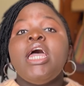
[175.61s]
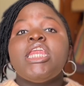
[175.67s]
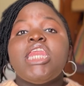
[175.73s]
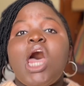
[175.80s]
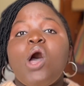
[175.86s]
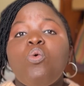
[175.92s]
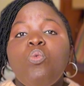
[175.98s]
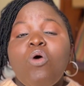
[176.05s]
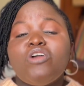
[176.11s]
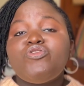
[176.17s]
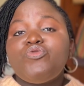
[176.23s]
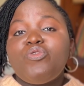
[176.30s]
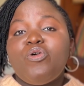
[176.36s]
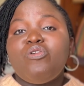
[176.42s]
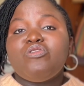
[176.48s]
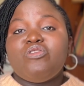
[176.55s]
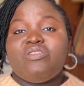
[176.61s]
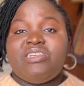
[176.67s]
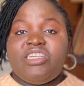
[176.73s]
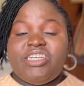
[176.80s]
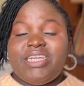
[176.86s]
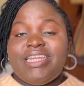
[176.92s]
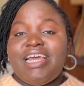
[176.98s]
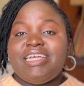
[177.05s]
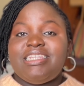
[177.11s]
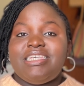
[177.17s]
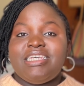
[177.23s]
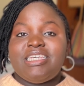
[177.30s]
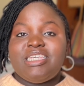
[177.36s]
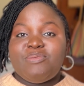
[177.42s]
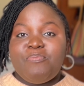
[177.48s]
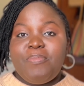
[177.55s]
Now, what role does
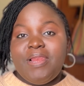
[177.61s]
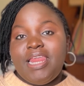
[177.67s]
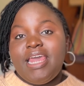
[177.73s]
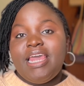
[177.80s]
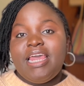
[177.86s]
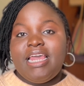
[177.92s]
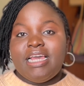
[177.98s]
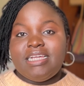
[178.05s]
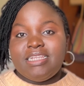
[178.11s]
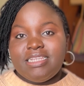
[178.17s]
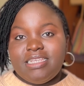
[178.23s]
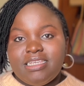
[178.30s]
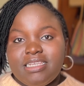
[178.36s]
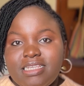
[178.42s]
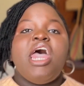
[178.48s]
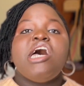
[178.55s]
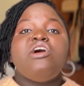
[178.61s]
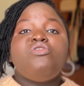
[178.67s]
genetics play in this?